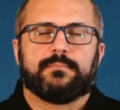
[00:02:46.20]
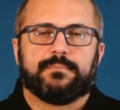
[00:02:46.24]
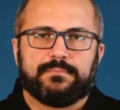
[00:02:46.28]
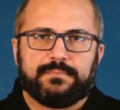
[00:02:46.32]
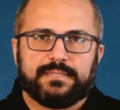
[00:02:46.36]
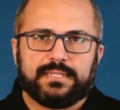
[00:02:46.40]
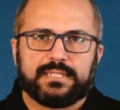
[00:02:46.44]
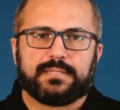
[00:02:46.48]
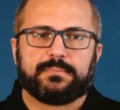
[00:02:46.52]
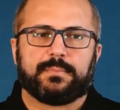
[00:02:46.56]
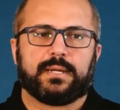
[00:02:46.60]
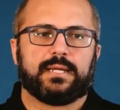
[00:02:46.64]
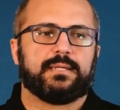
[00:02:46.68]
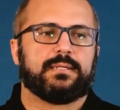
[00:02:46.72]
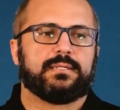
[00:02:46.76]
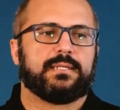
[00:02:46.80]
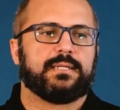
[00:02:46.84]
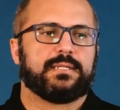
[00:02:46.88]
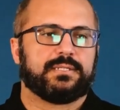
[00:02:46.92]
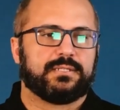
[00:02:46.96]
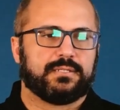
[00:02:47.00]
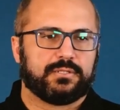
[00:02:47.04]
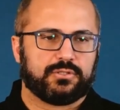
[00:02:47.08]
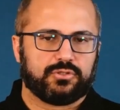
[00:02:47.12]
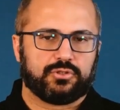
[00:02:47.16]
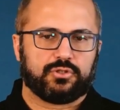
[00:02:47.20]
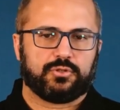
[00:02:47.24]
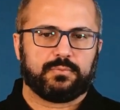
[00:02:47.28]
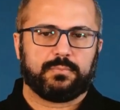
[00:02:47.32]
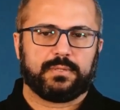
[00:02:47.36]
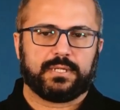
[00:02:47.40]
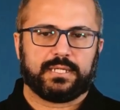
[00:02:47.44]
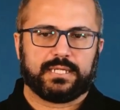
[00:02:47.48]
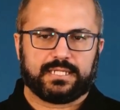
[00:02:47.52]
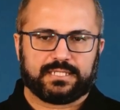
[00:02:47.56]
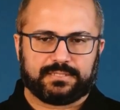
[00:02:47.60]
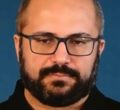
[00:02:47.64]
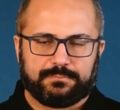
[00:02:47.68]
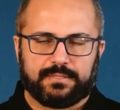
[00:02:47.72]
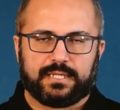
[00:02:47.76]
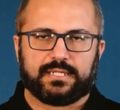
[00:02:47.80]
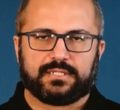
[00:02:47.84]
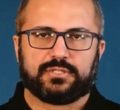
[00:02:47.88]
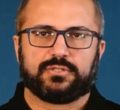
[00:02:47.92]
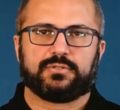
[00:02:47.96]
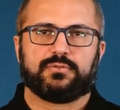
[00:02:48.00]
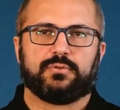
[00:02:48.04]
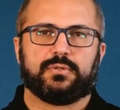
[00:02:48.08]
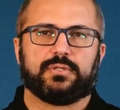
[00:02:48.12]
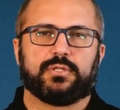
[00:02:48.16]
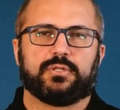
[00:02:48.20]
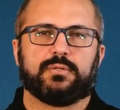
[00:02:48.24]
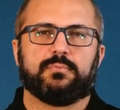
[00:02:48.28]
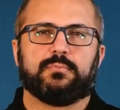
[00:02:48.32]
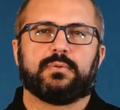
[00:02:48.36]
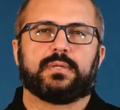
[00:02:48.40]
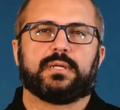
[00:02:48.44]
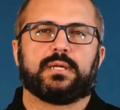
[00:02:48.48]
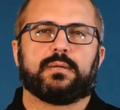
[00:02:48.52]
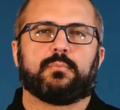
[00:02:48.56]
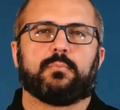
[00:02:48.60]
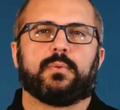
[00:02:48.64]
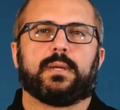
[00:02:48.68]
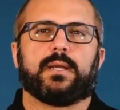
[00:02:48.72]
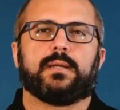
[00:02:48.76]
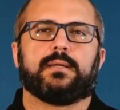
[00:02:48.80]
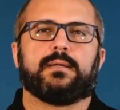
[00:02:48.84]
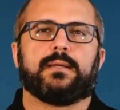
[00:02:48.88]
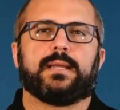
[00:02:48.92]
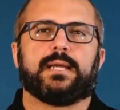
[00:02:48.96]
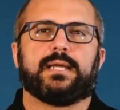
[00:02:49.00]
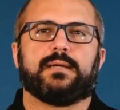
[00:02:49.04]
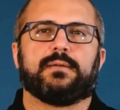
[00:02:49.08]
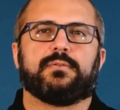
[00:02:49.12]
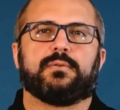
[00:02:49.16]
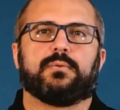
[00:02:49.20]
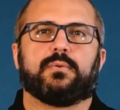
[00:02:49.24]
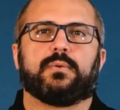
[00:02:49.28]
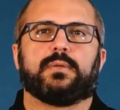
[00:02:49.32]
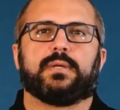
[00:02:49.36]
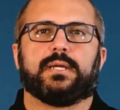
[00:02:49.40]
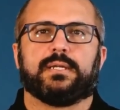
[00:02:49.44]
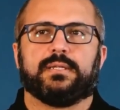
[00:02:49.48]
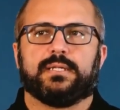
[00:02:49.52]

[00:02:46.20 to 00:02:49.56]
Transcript: Despite this, Germany has managed to accumulate wealth, and if you look at